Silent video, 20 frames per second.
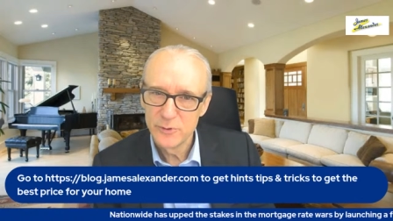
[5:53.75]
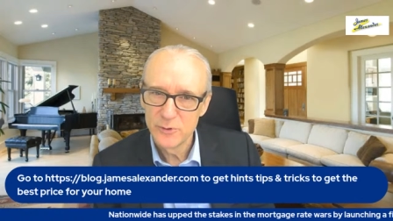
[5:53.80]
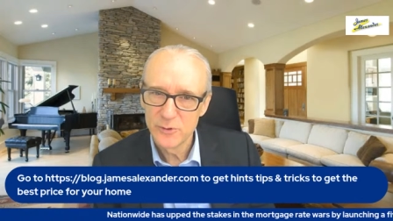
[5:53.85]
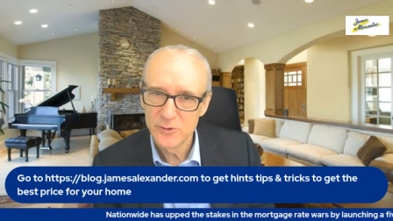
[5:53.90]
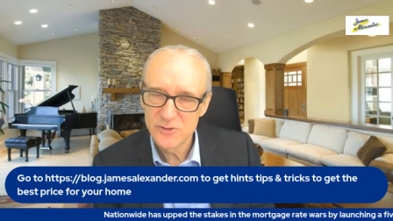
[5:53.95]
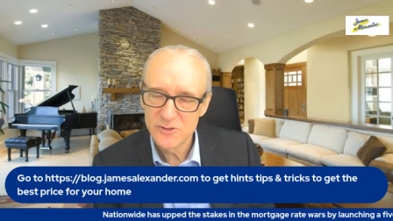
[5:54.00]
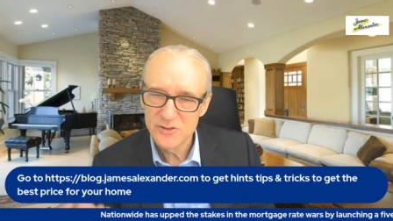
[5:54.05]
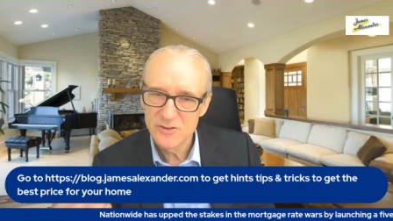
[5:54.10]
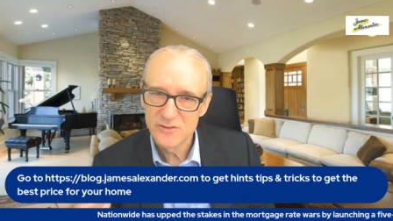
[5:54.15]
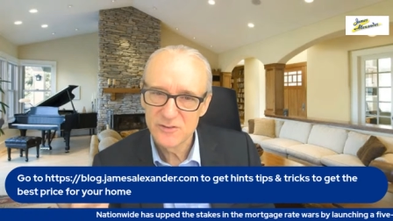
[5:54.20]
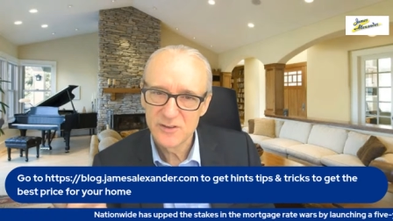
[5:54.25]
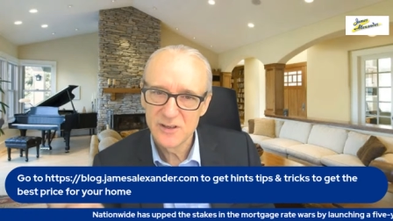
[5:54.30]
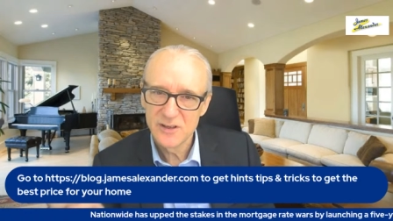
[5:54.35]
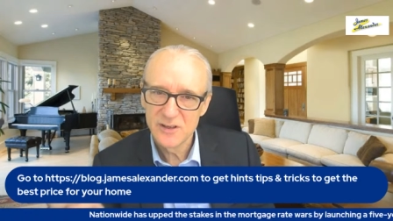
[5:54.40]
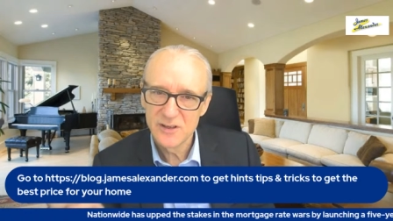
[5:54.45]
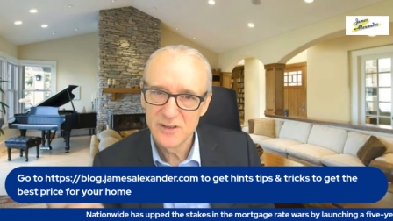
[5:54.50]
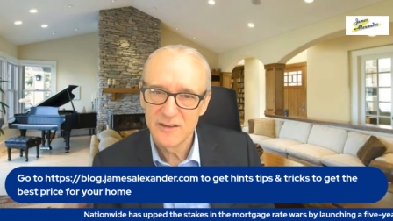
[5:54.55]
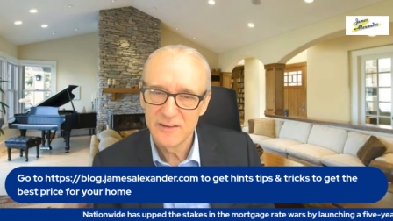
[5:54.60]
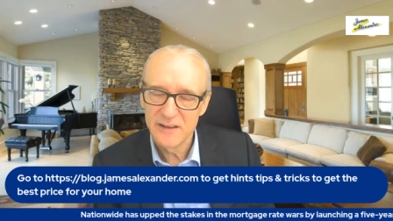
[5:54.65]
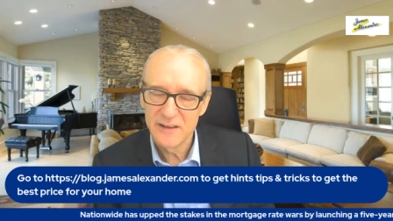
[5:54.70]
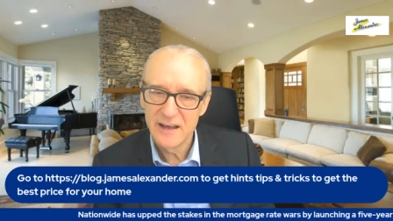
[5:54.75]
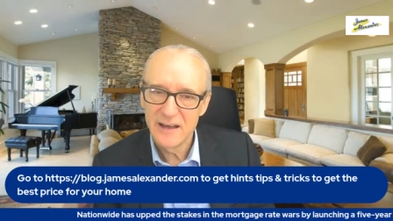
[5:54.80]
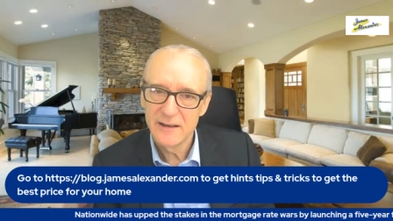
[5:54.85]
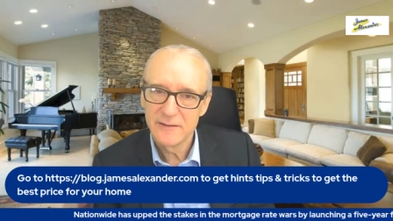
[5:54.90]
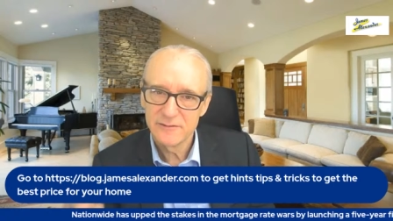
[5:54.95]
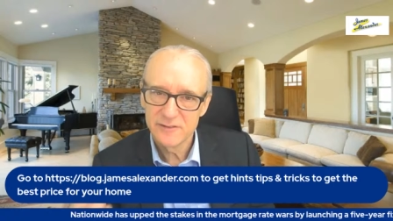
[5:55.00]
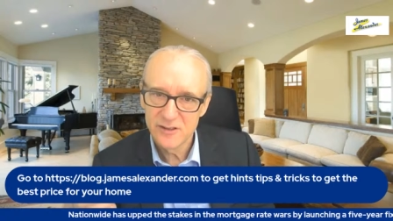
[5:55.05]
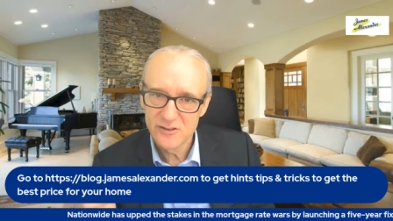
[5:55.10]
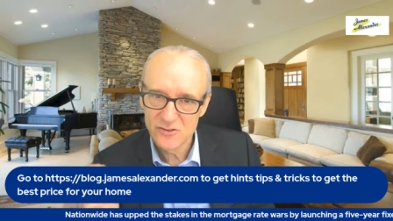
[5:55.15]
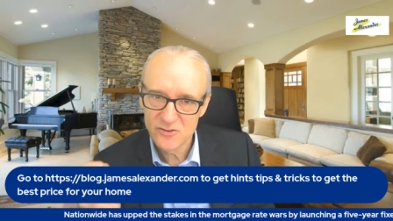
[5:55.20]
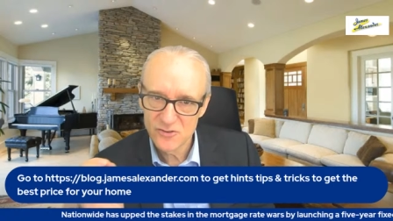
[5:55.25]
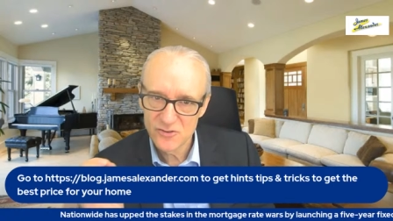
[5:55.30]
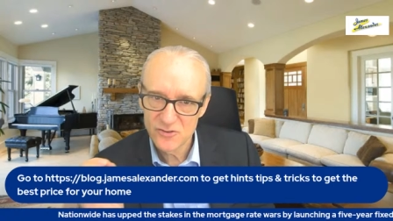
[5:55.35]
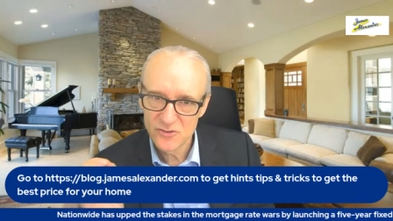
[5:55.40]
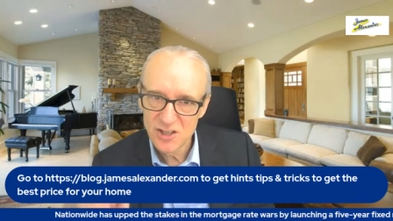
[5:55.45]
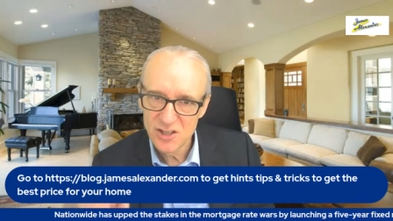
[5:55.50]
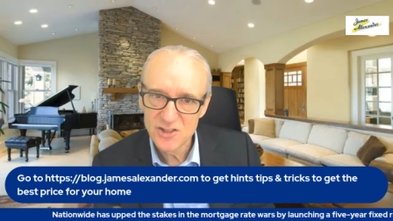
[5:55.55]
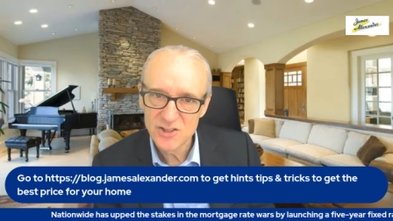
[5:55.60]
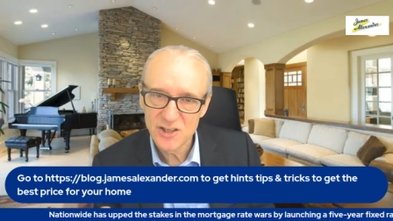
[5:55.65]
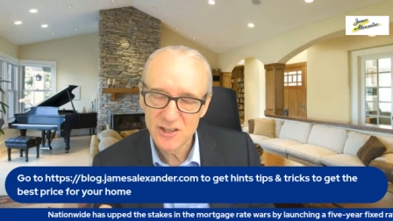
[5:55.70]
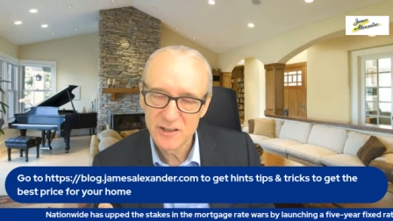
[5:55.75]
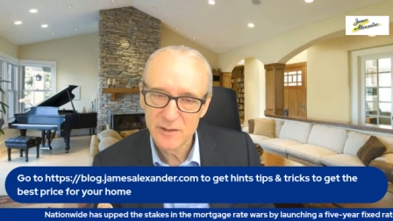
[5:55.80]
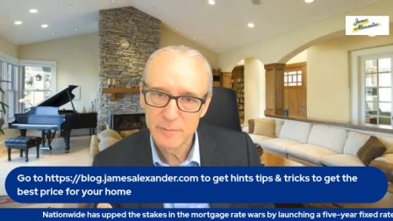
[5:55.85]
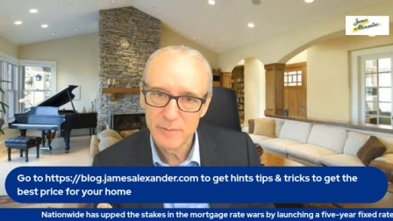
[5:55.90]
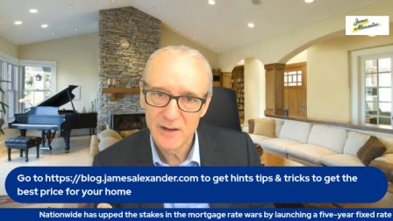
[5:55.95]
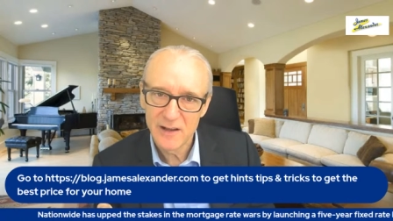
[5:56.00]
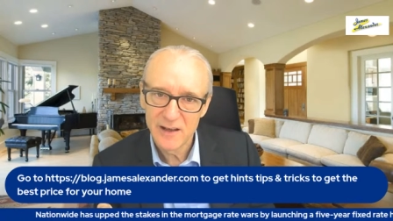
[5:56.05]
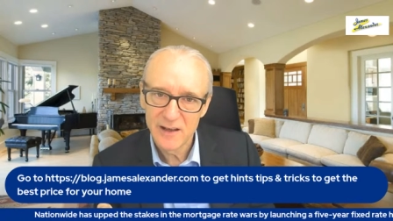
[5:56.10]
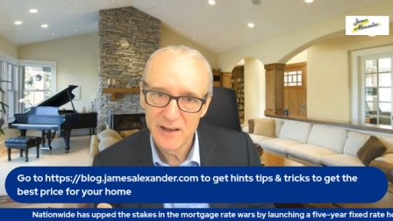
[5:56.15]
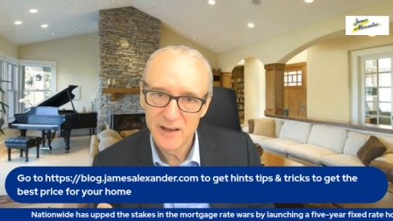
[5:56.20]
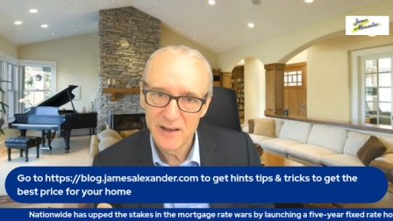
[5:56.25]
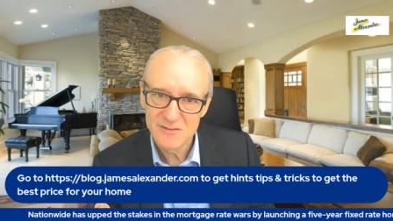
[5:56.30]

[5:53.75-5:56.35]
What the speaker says: things like that, if they're strategically placed,